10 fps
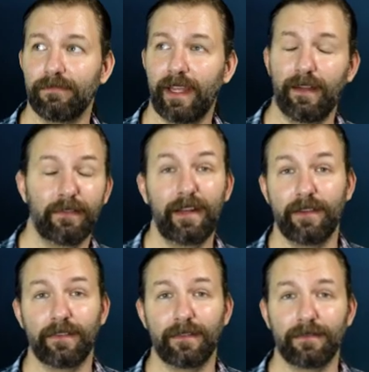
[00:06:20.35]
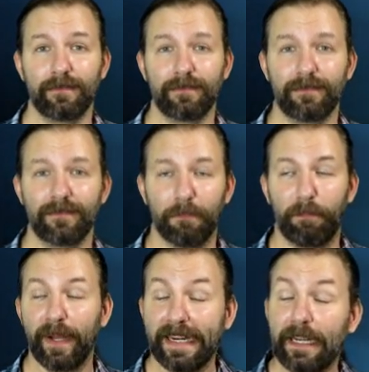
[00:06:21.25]
yeah, it is.
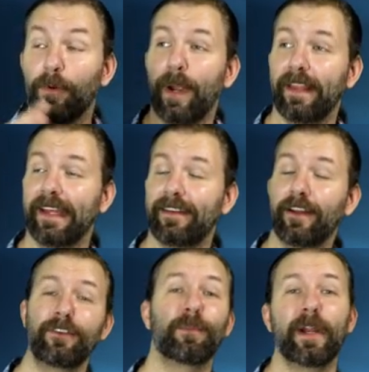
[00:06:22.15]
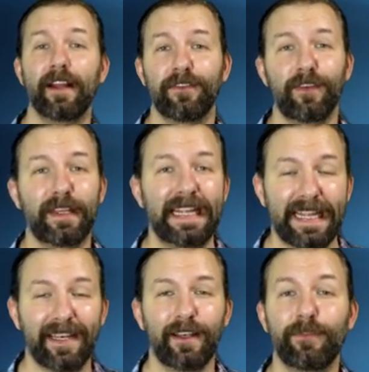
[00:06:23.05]
But anyway, that does bring us to the
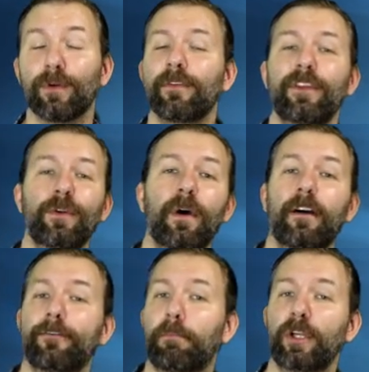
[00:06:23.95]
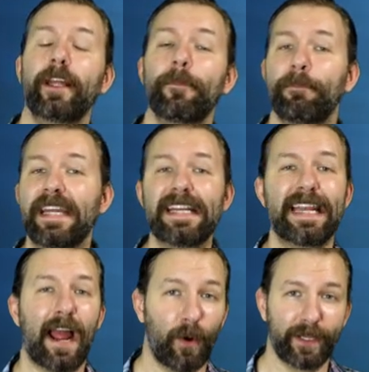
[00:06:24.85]
end of the review of Bullet Beat
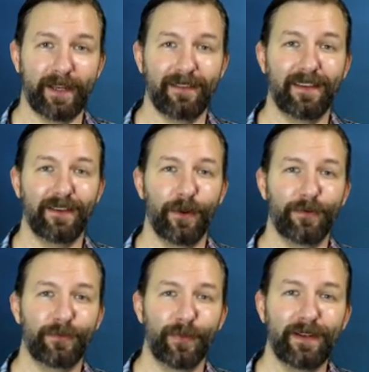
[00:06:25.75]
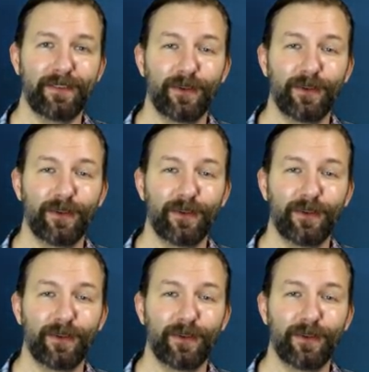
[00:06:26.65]
now on the Nintendo Switch,